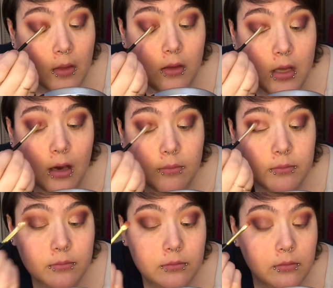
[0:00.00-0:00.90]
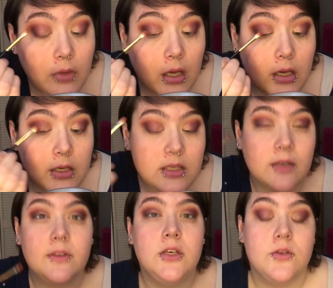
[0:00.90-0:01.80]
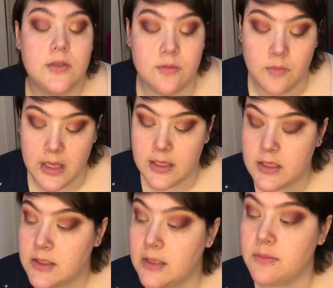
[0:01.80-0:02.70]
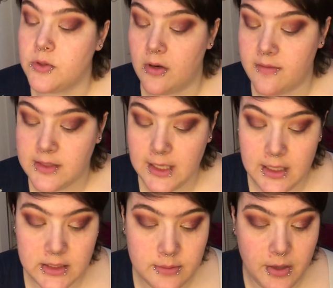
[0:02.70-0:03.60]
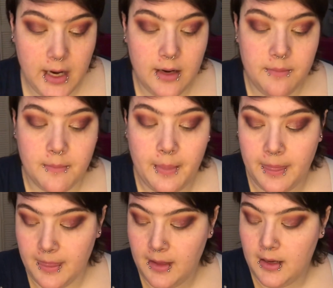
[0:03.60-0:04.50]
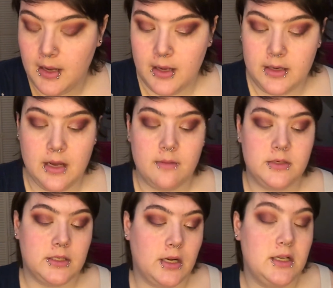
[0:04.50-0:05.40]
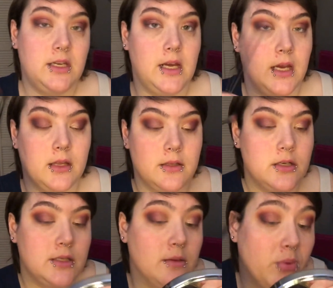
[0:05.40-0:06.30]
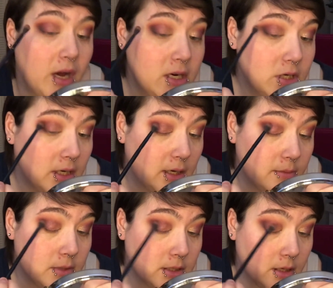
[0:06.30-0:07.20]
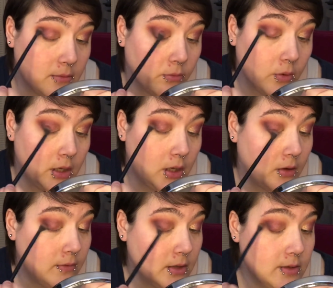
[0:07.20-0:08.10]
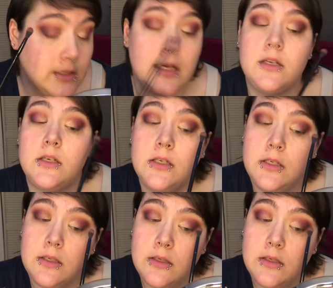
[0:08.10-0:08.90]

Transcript: Yeah, definitely use it with some sort of setting spray. Now I'm just gonna take just the brush and I'm just gonna run over those edges.